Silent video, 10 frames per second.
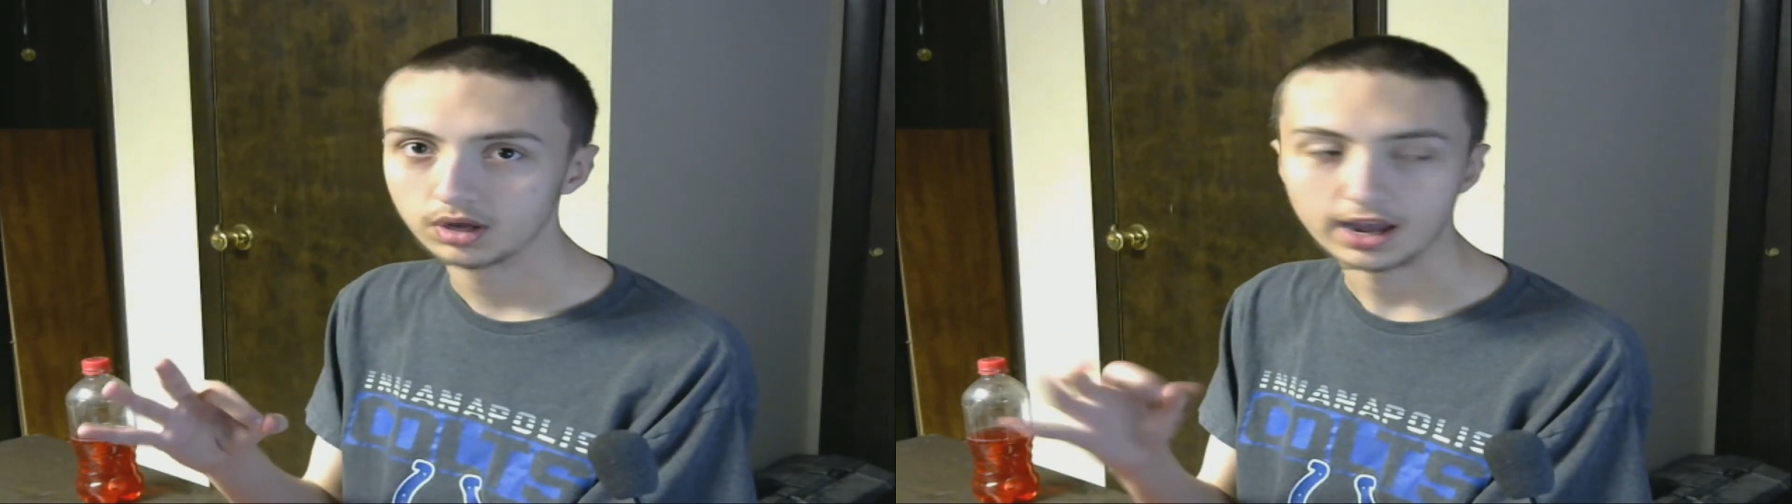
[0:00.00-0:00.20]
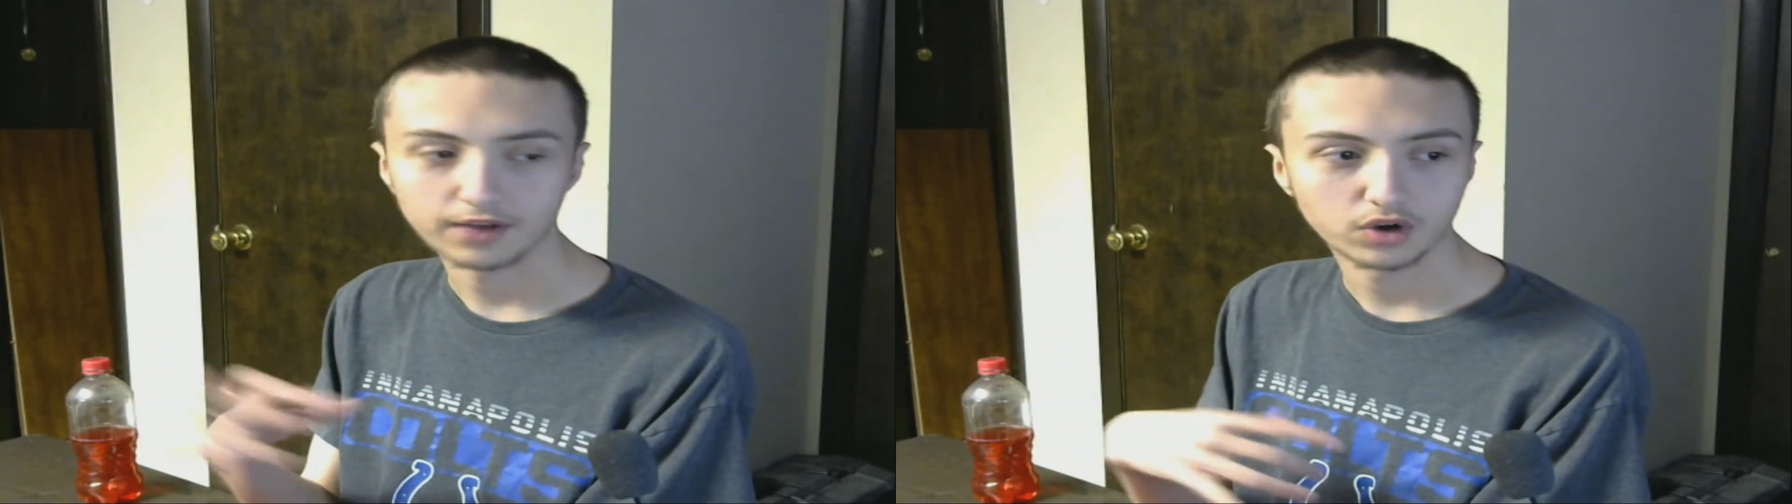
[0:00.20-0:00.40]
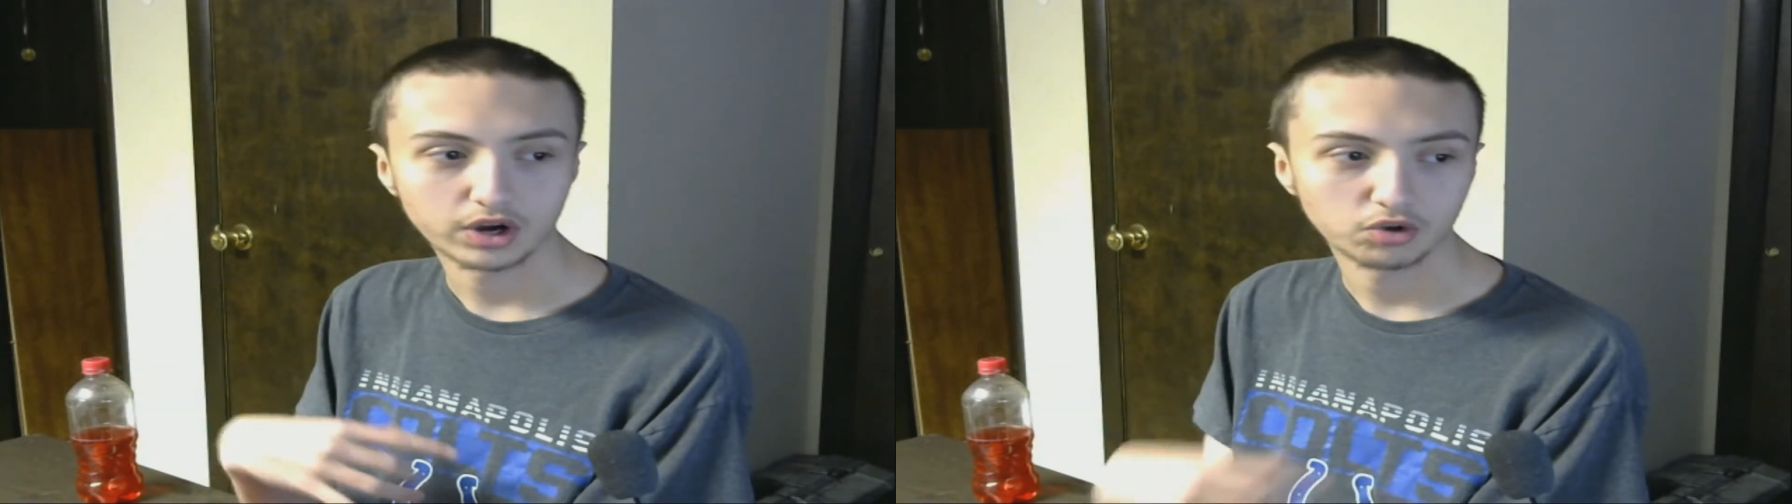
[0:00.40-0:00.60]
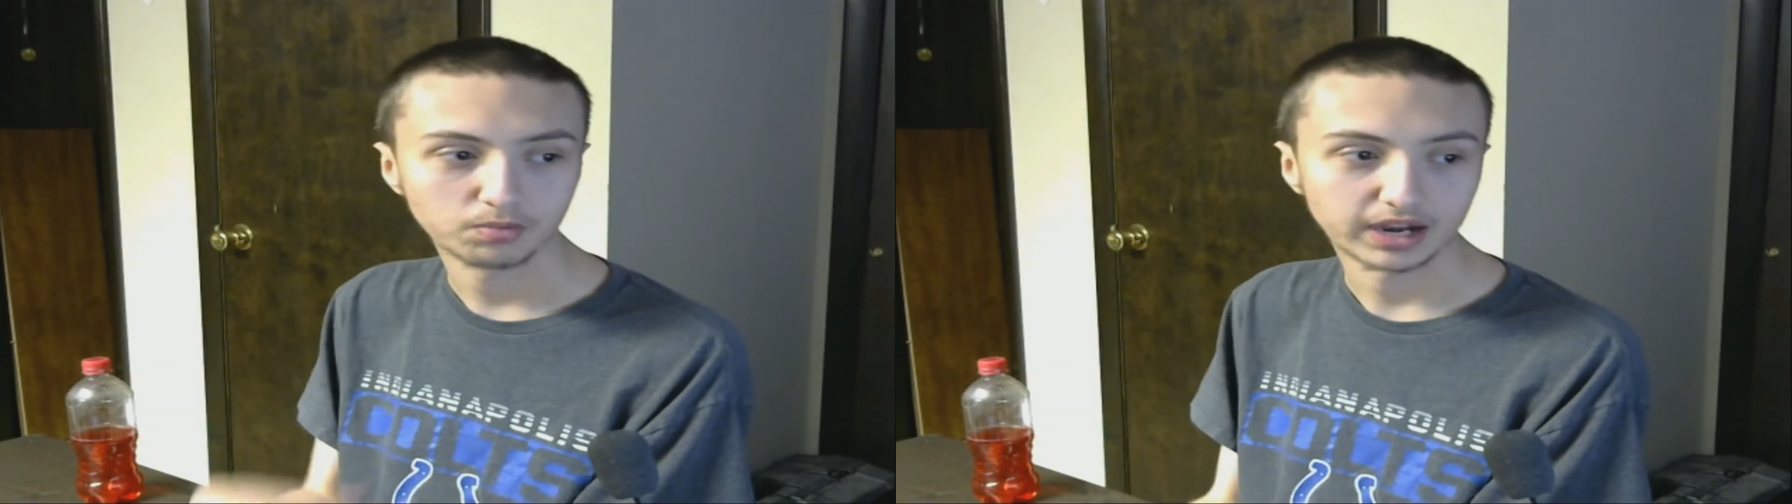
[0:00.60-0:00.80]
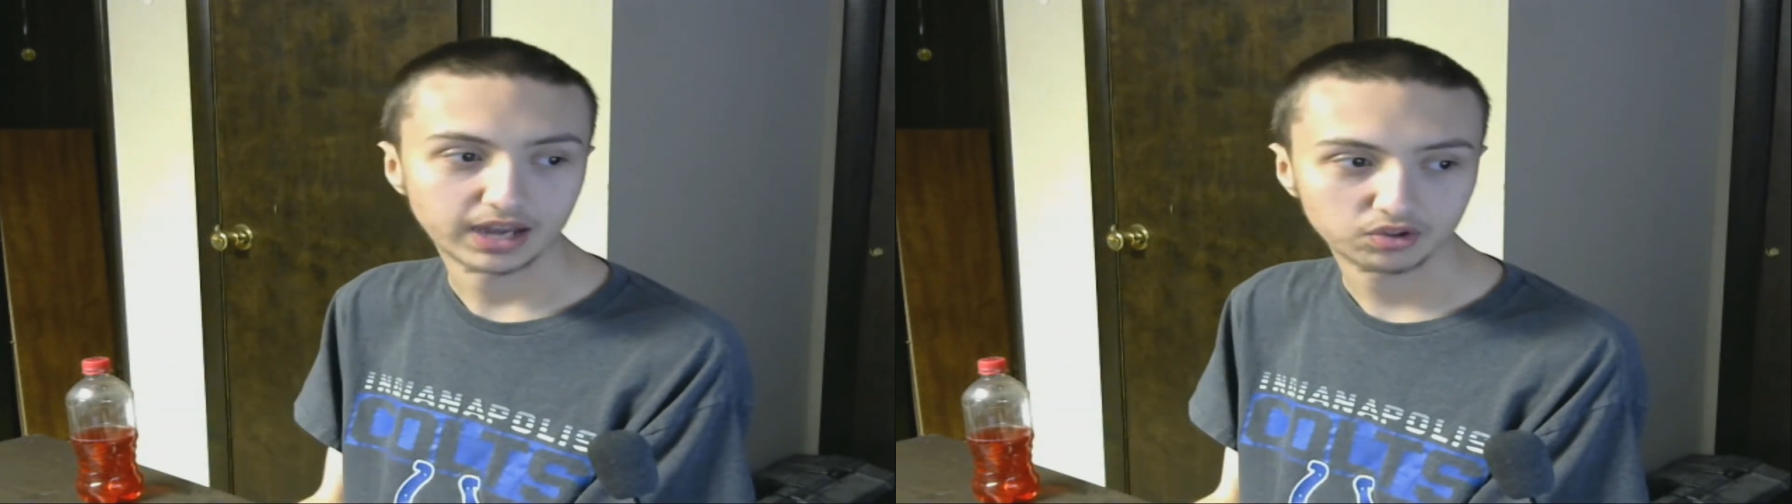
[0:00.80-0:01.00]
after I do
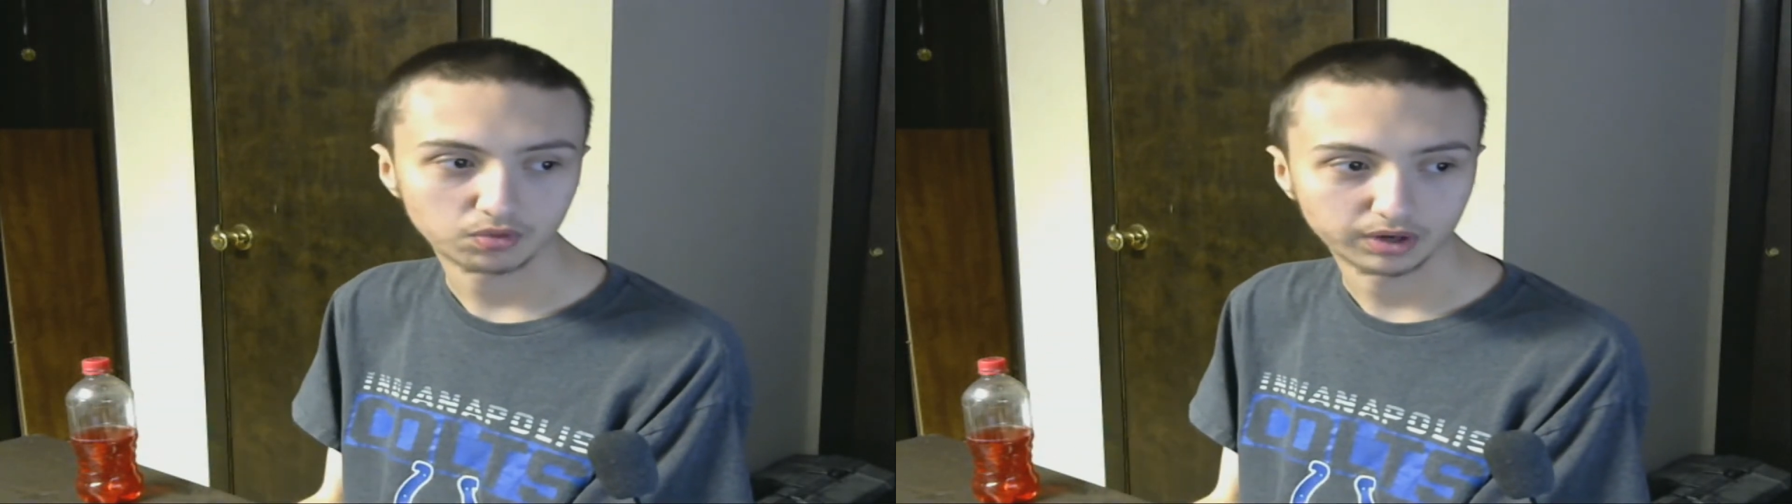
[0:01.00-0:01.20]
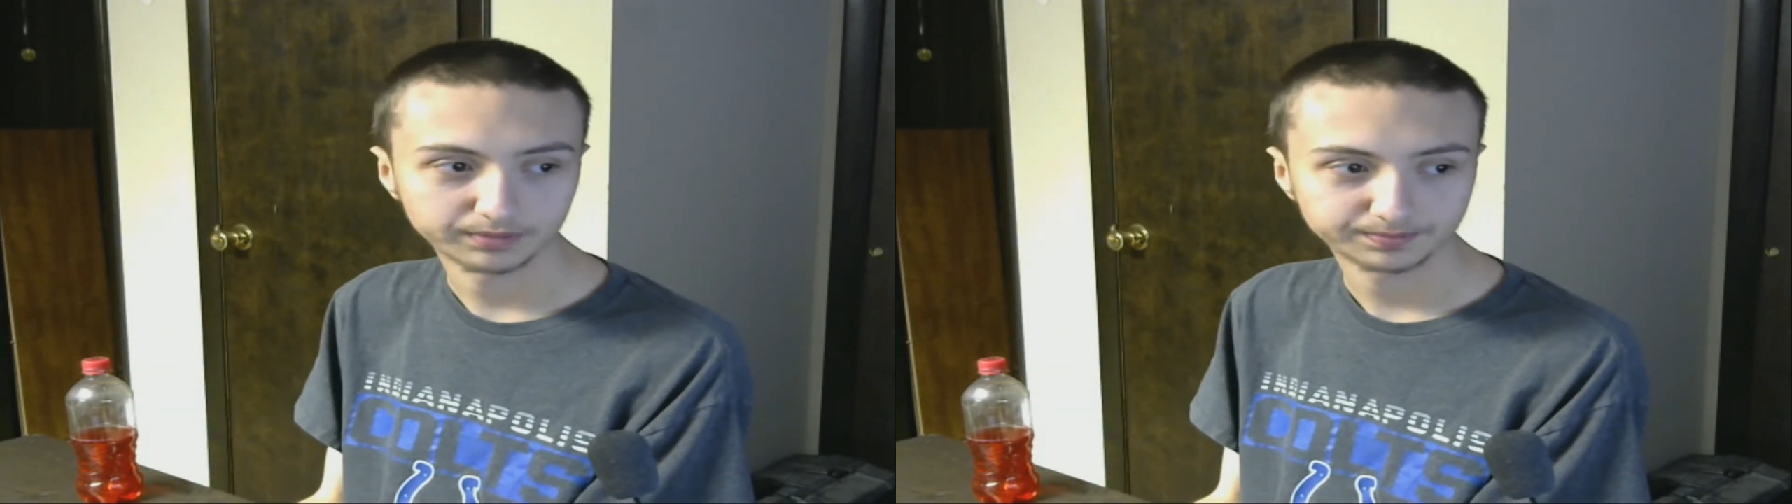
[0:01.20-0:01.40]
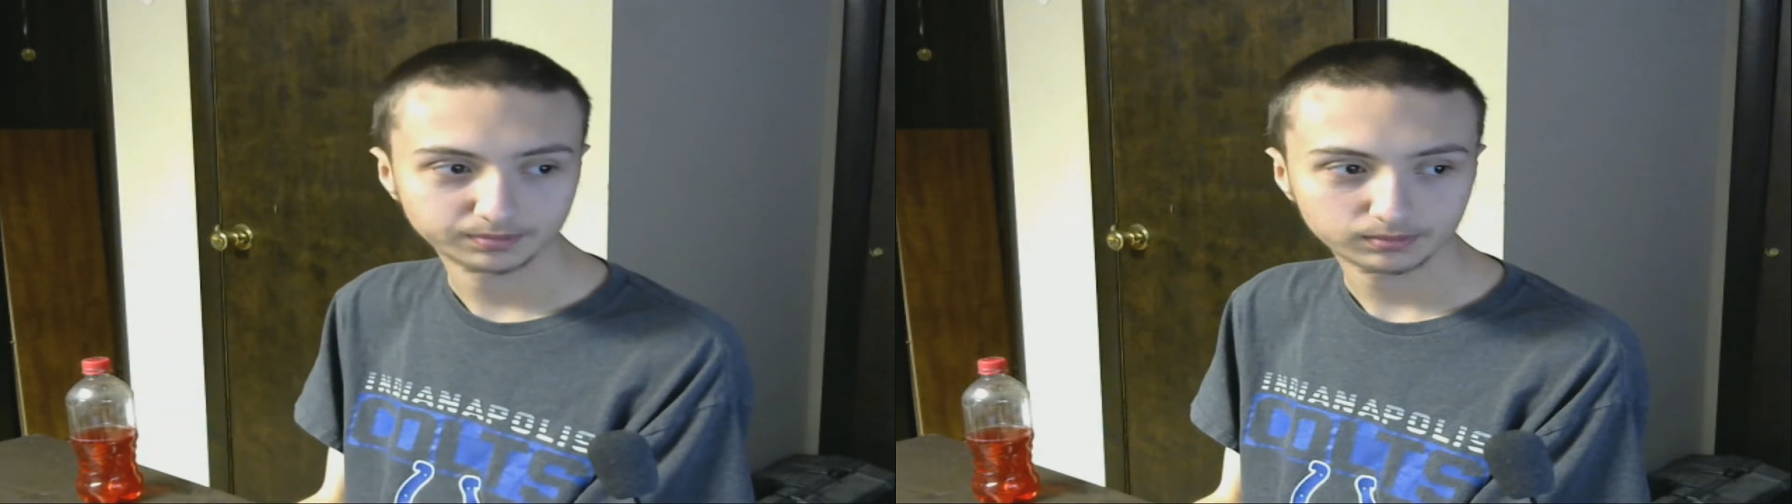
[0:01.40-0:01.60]
my next one.